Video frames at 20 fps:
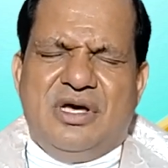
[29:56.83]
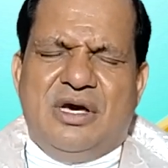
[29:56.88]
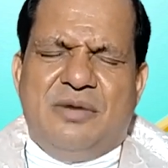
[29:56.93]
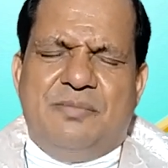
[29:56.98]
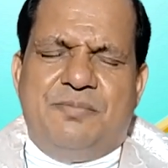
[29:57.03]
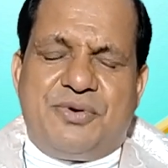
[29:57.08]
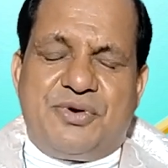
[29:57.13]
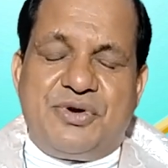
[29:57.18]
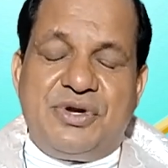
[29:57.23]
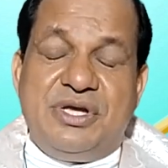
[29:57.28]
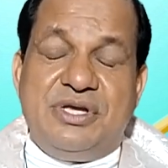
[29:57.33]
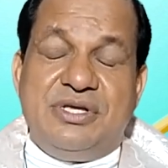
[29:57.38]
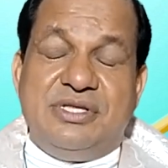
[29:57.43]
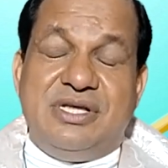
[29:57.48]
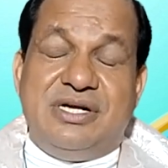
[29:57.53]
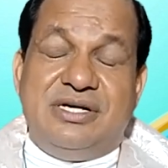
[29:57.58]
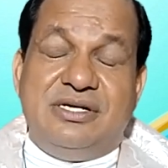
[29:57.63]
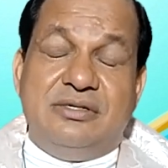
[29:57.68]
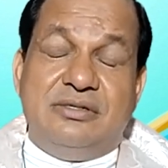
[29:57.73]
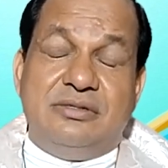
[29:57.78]
I pray
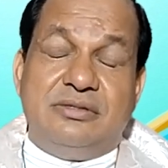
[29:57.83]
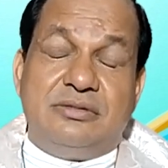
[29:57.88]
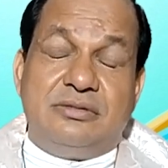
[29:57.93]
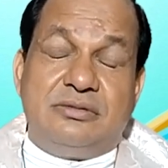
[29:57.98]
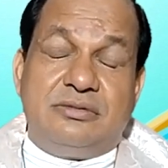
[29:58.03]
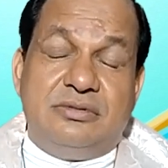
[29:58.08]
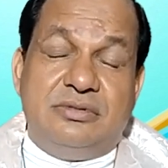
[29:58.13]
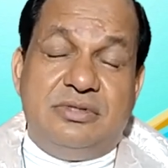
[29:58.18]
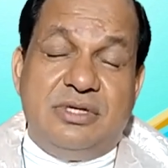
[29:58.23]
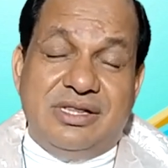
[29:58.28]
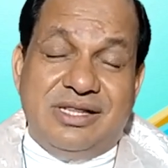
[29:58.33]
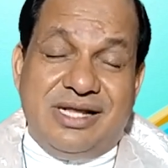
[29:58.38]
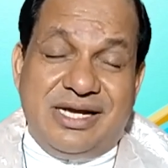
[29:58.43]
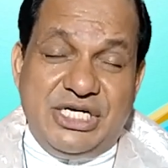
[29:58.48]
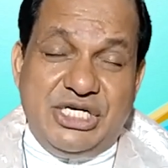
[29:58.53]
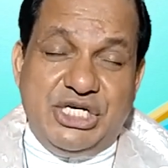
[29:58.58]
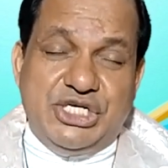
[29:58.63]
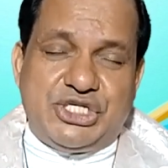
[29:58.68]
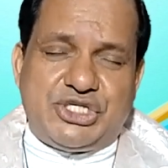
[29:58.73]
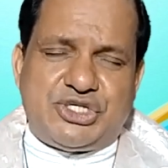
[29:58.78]
that the
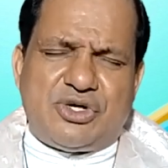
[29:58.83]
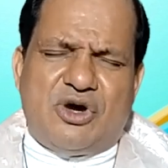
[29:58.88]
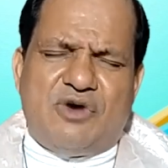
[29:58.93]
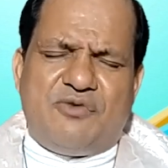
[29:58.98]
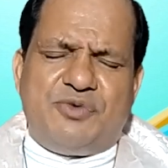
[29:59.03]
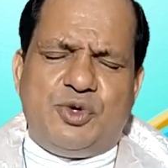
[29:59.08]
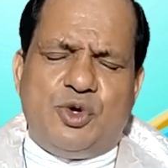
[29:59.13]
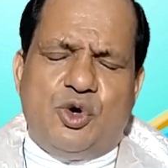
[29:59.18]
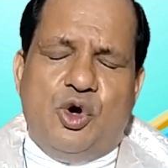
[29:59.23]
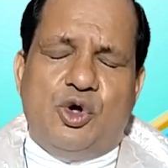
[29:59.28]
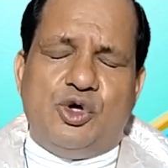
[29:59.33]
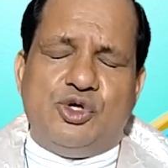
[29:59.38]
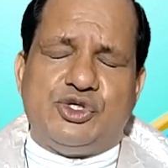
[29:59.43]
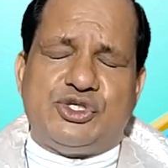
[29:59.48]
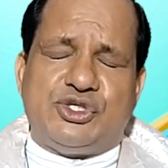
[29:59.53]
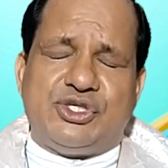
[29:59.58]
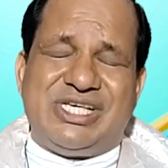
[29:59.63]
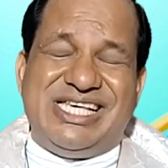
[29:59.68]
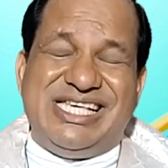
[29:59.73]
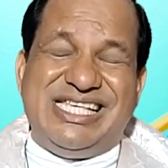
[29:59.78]
light of
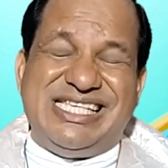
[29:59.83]
yours